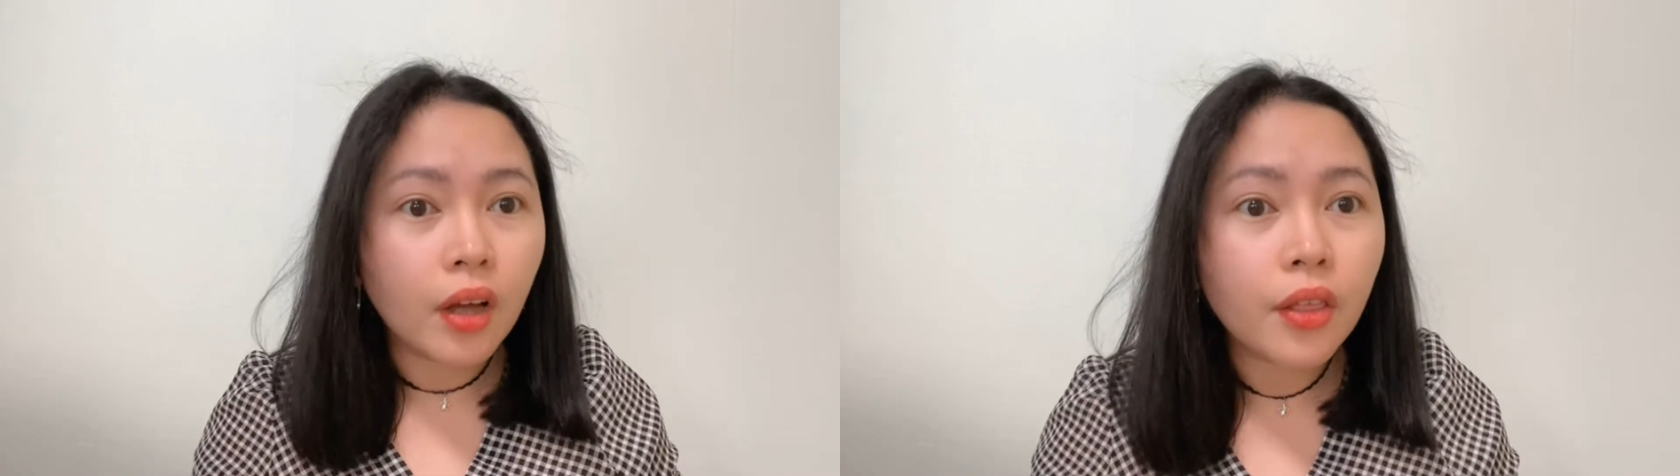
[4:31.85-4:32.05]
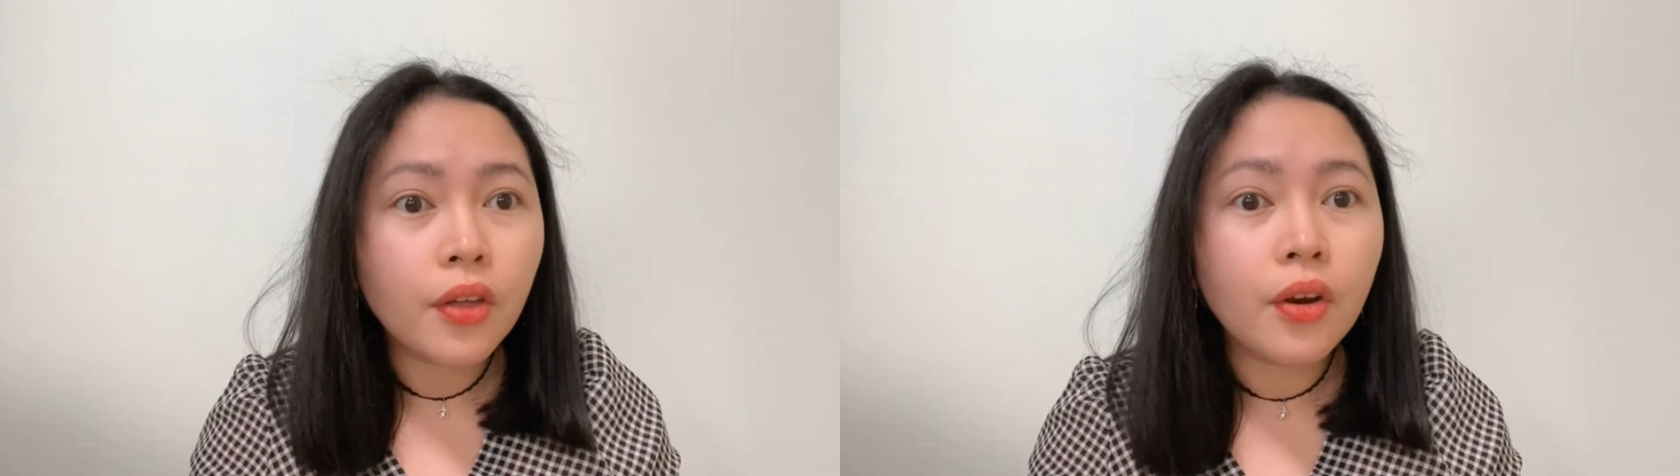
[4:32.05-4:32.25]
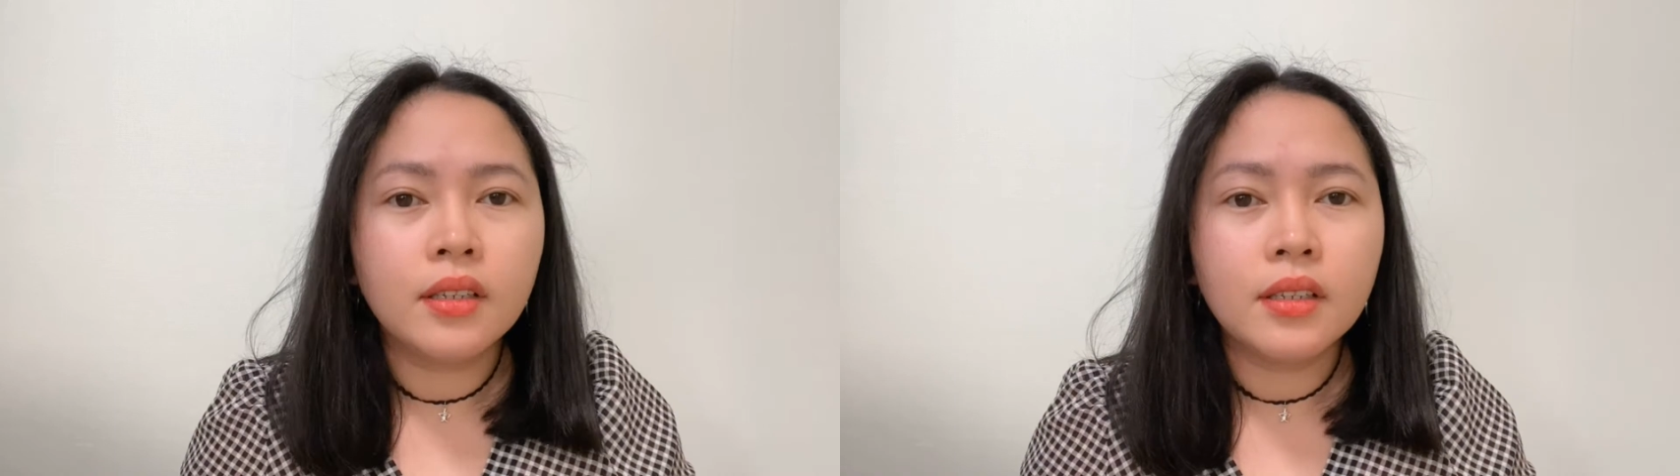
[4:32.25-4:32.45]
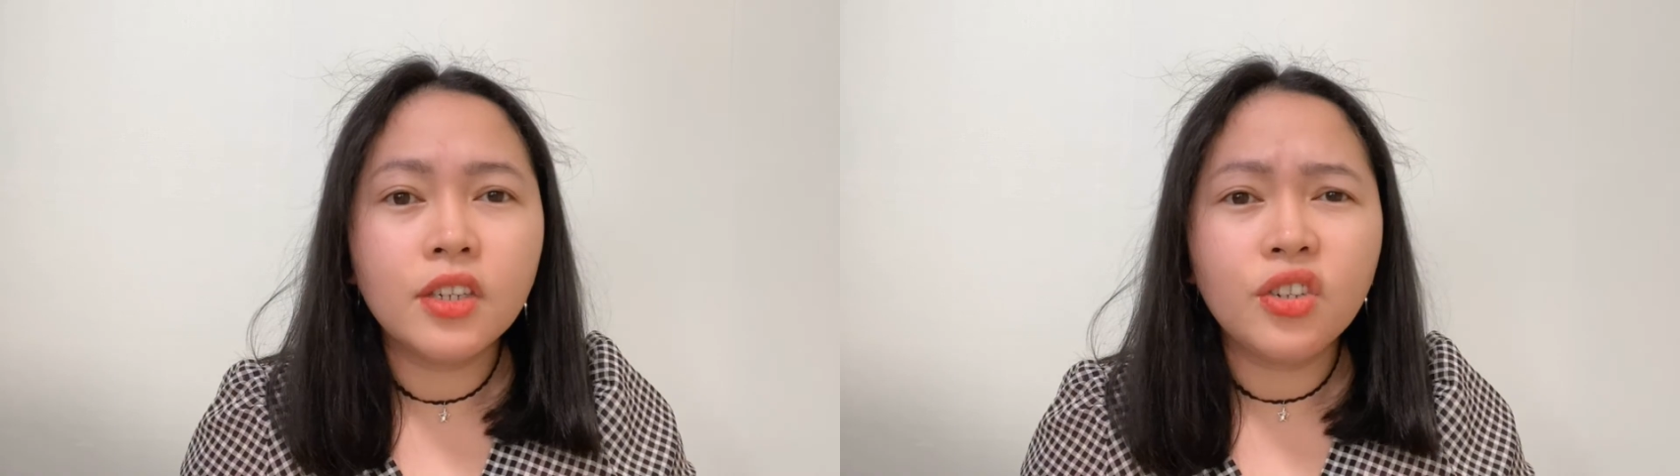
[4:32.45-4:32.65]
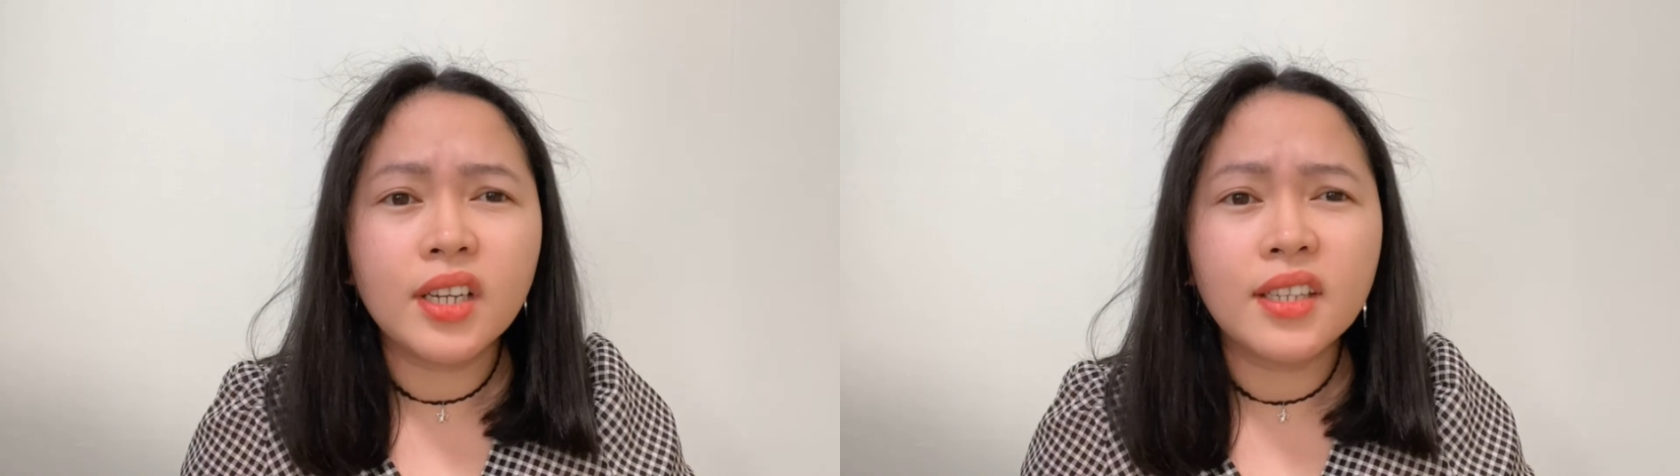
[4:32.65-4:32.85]
other
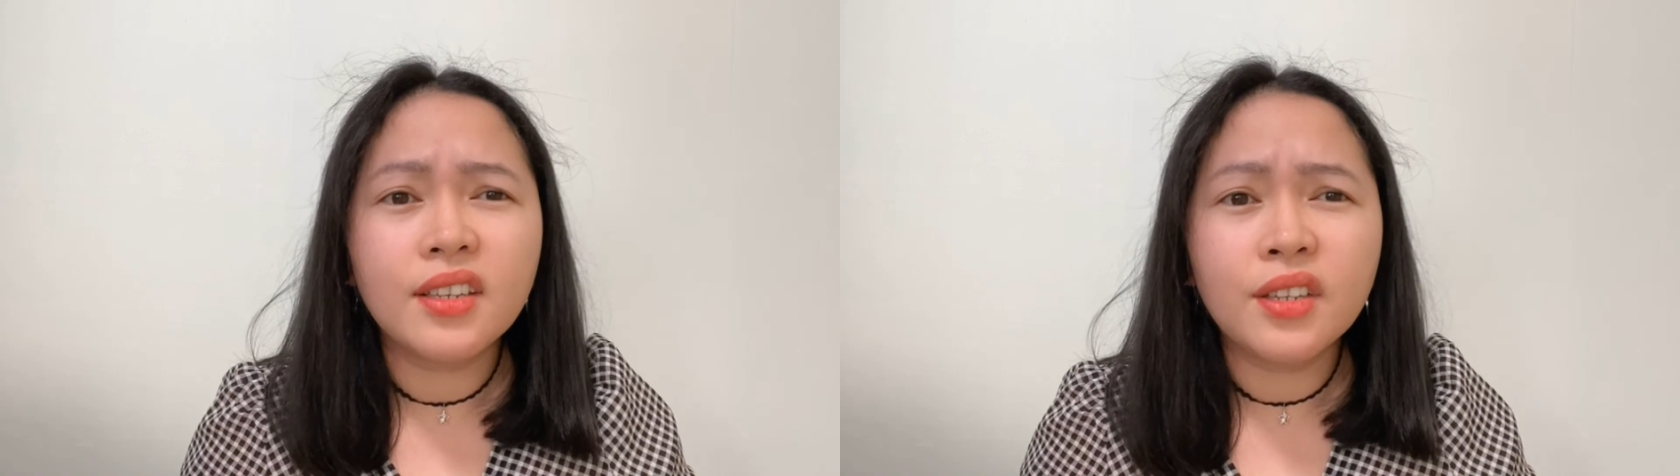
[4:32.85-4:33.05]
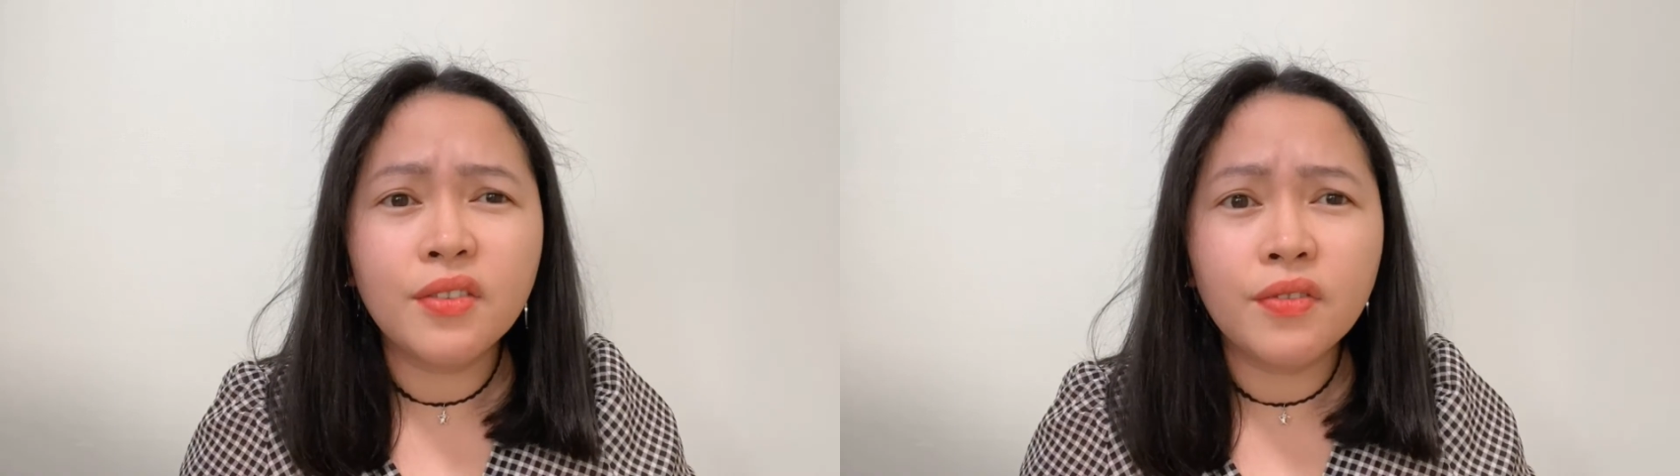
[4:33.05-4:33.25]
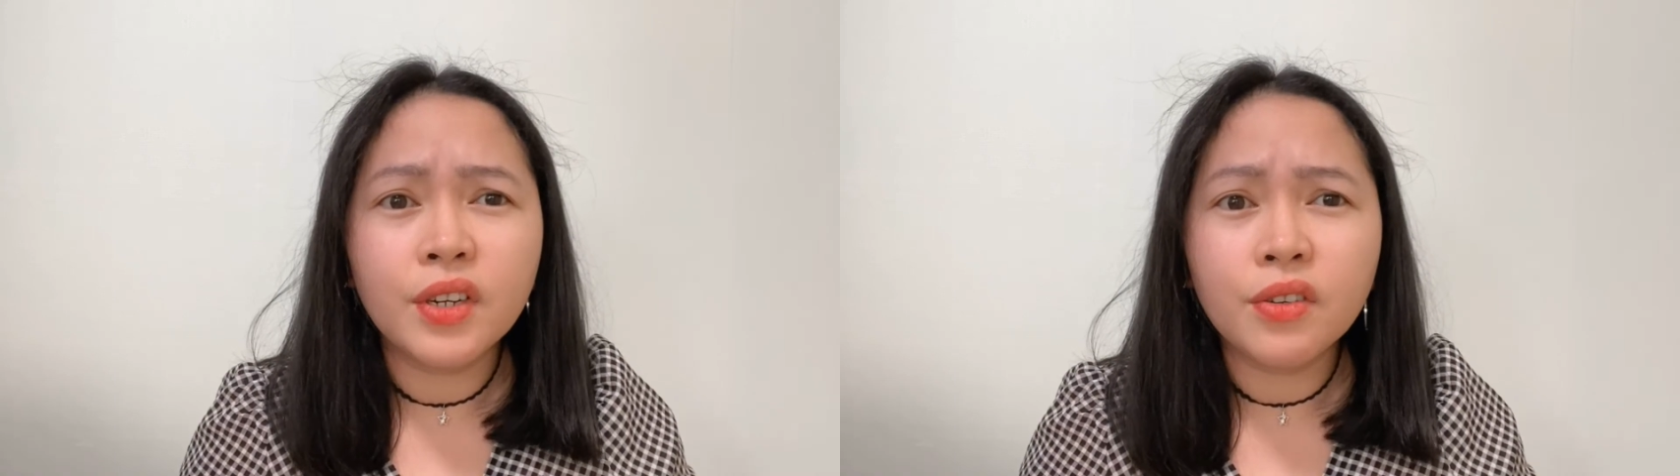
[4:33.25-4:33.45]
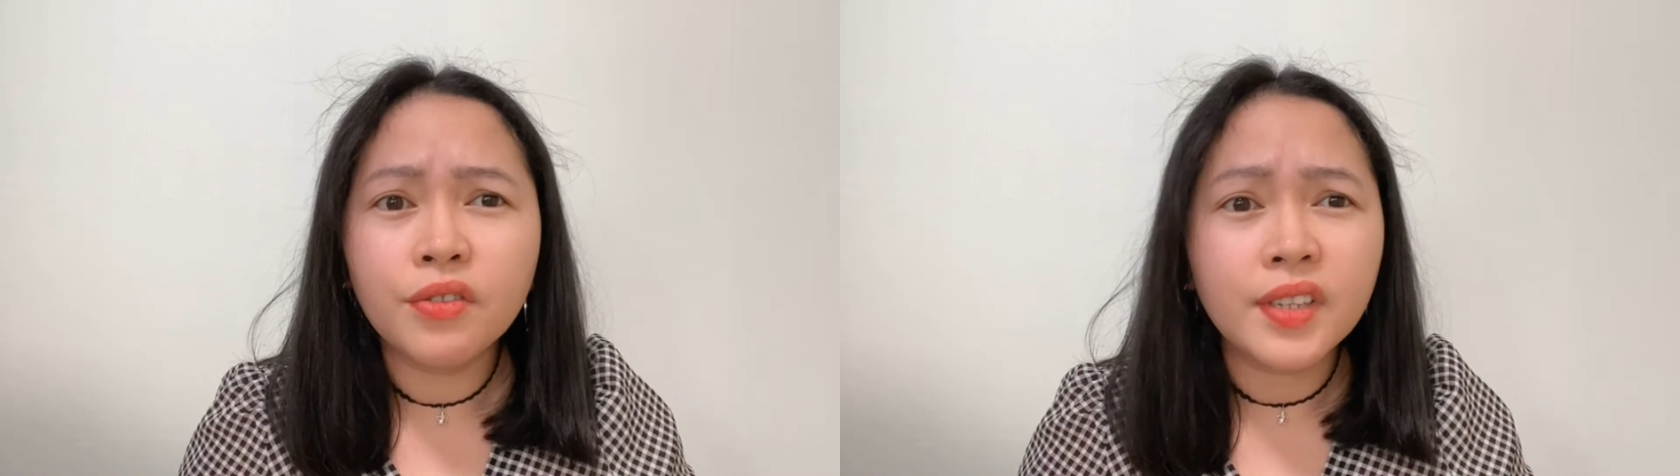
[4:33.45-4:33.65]
suggest severe